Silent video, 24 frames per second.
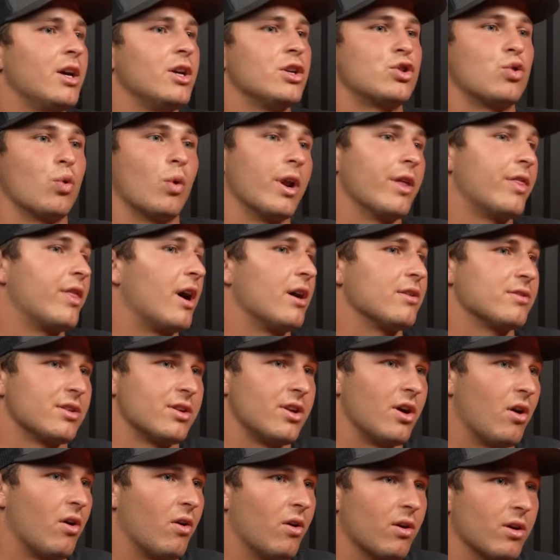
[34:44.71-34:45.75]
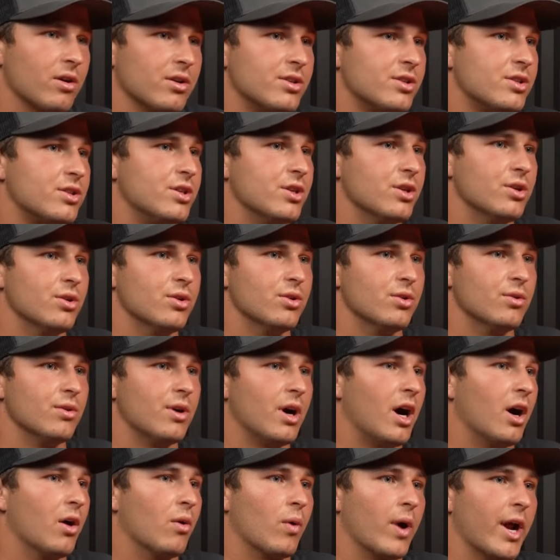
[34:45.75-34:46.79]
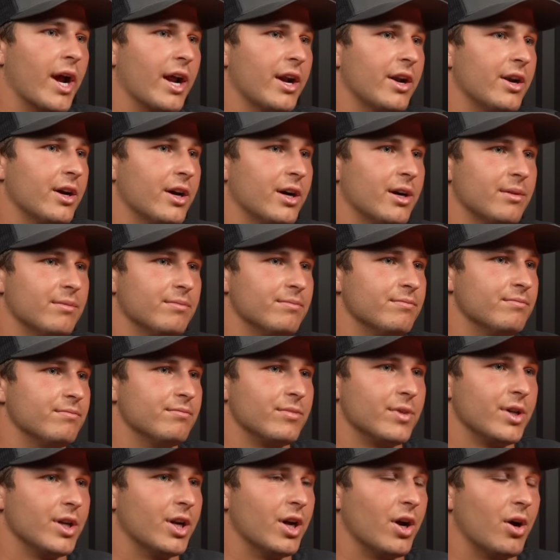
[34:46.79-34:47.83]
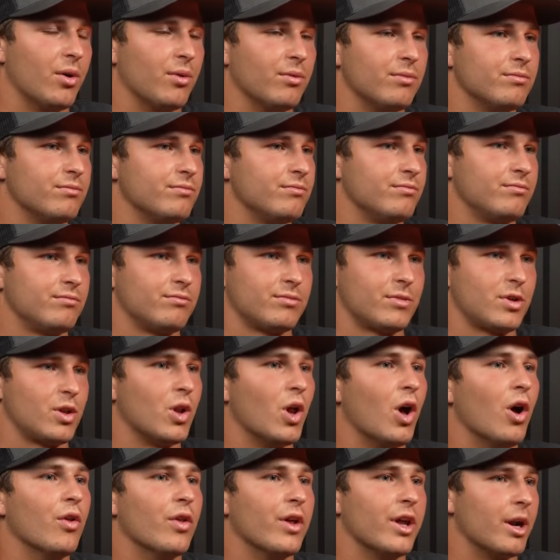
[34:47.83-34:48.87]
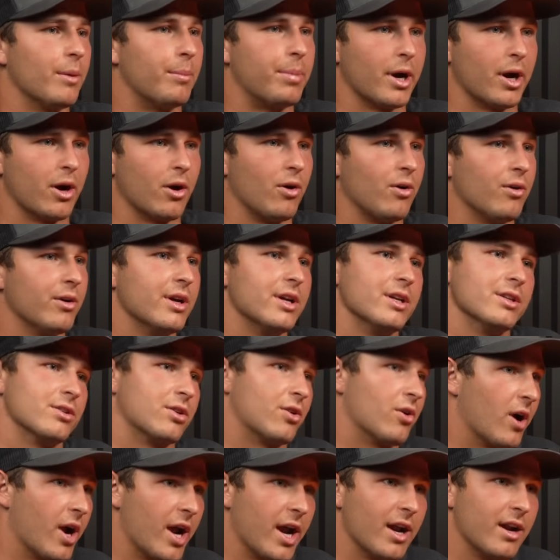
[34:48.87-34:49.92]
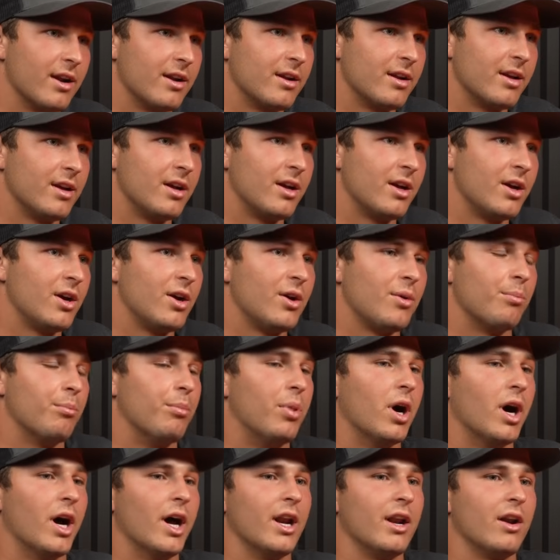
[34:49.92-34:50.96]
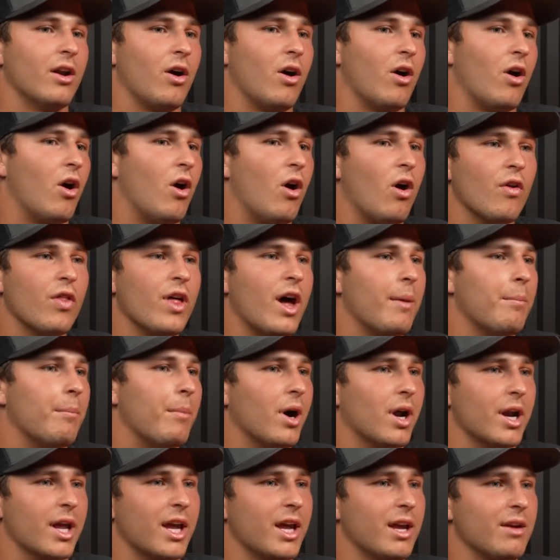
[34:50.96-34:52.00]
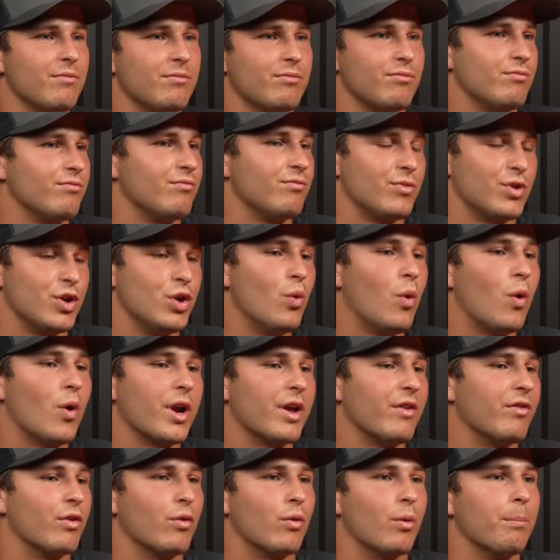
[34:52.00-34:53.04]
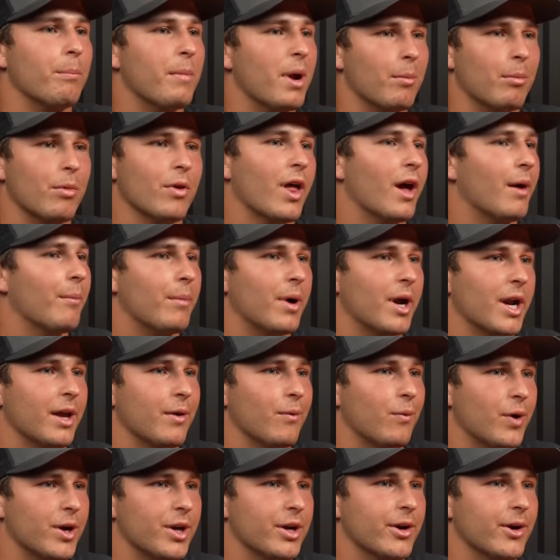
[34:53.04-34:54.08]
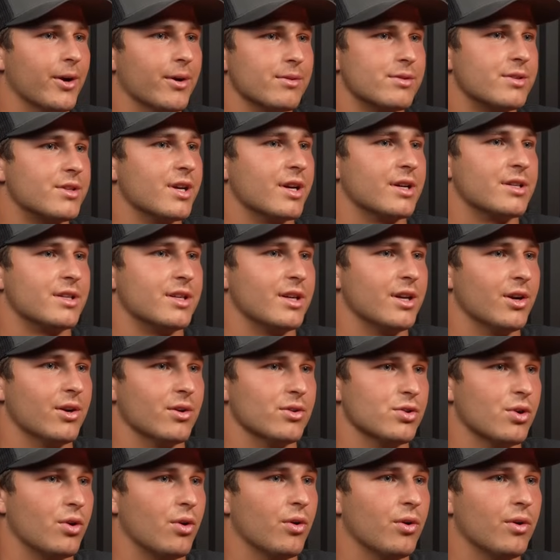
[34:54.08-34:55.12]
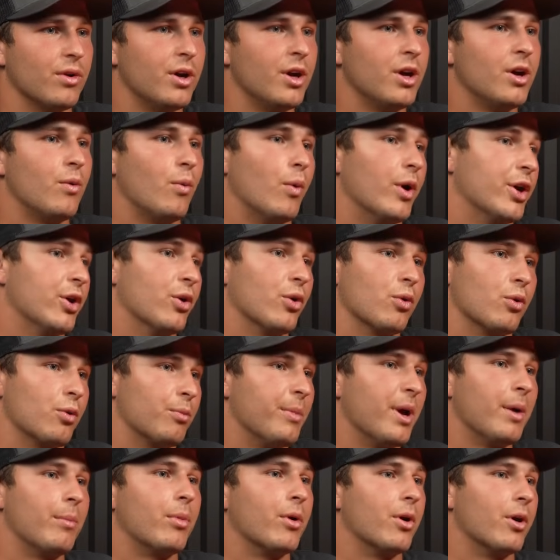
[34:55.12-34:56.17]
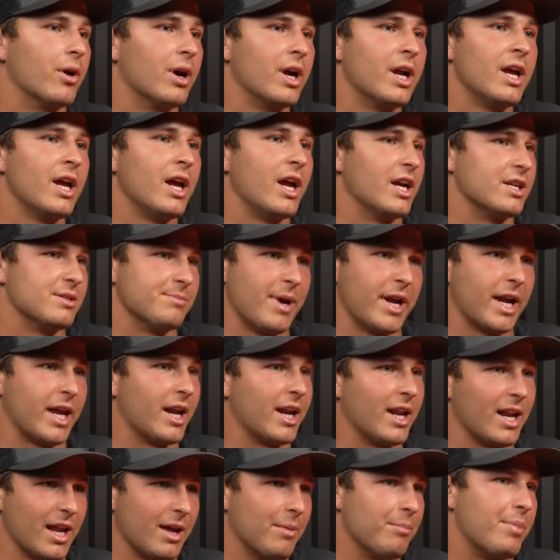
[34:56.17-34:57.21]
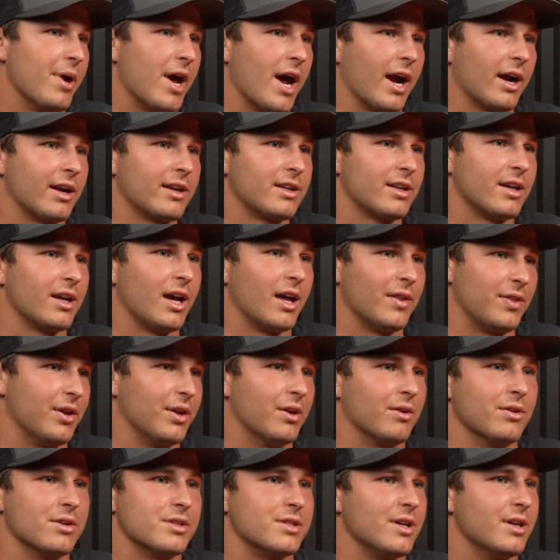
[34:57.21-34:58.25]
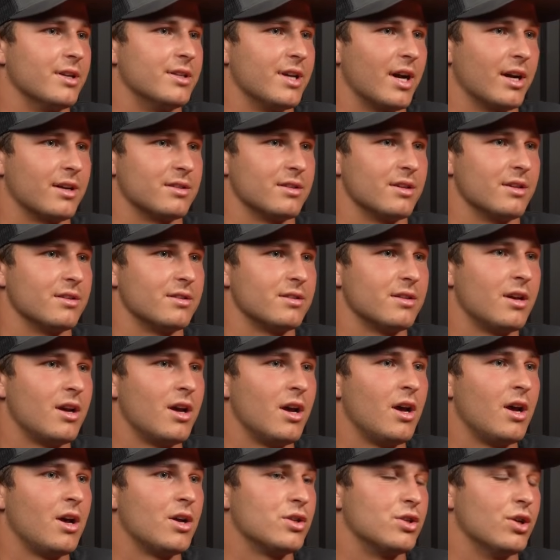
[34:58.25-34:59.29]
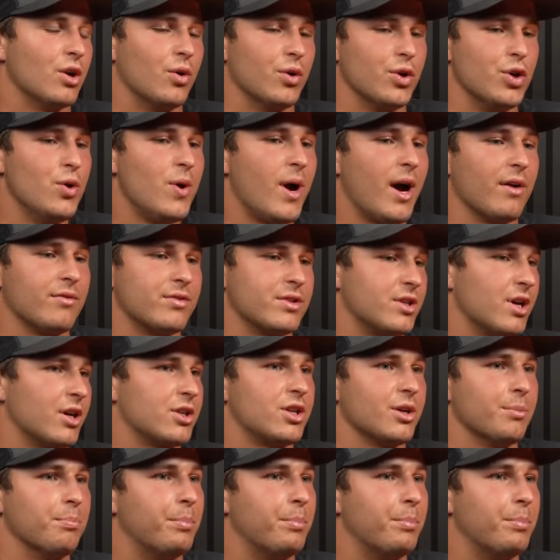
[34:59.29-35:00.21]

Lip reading: $20,000 to a random clothing apparel is great, but all that money, you won't even remember that money when you're 60 years old. What you'll remember is making an impact at the University of Texas. So you have such a